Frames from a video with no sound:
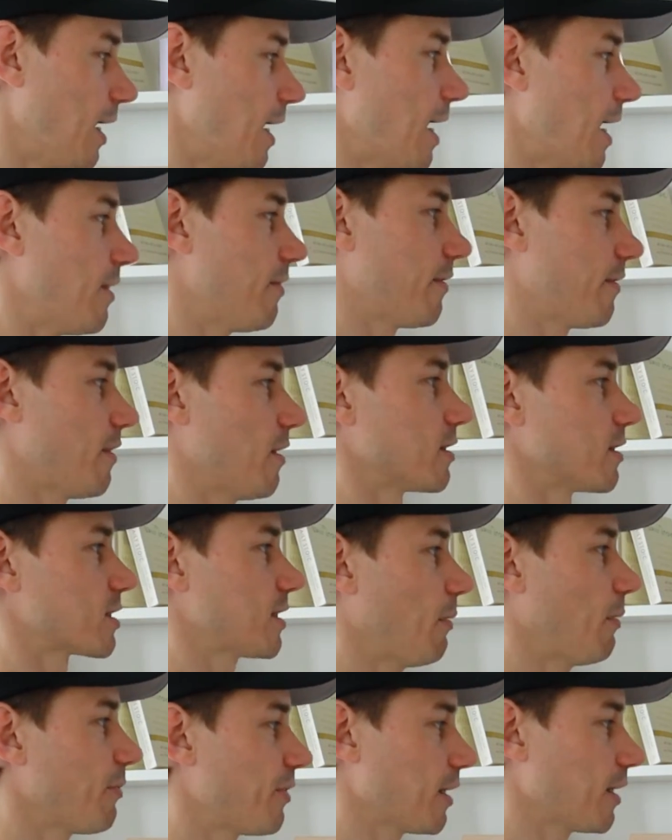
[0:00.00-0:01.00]
and then
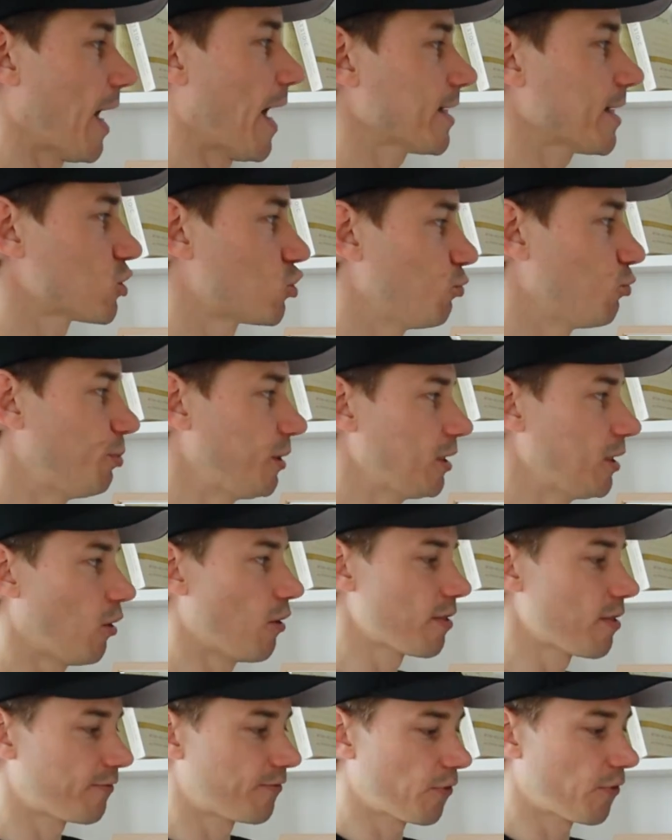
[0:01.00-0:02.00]
something has to be
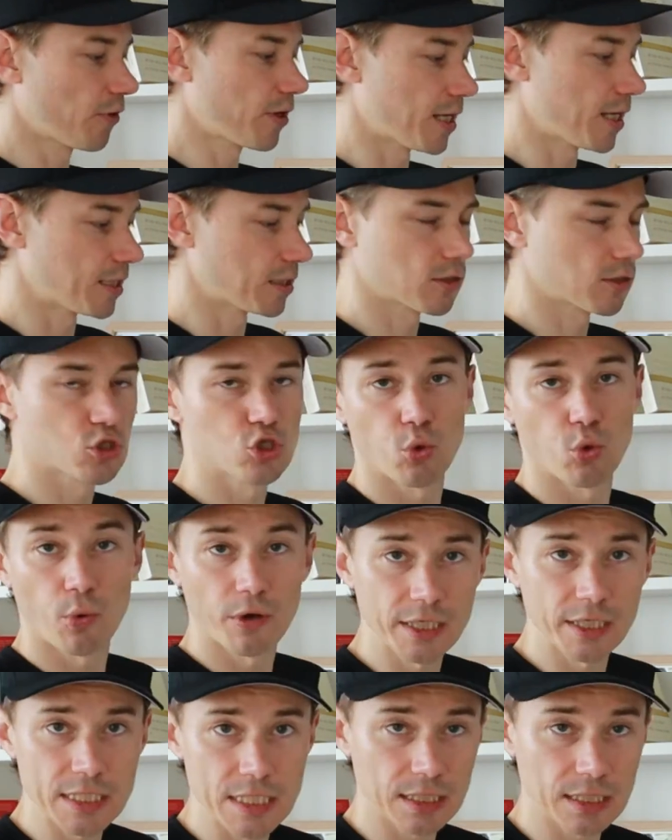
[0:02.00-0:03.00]
on the front end. So what
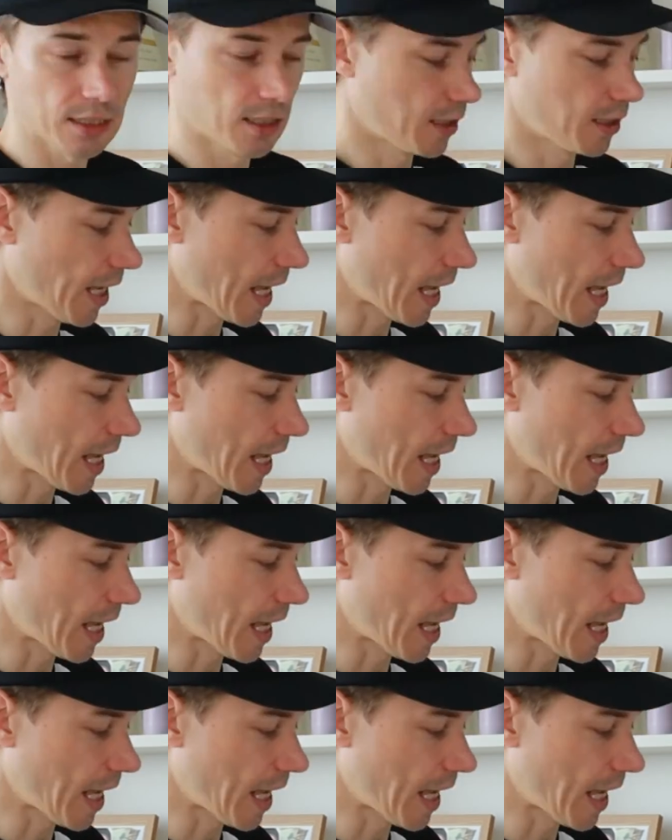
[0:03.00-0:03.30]
is it?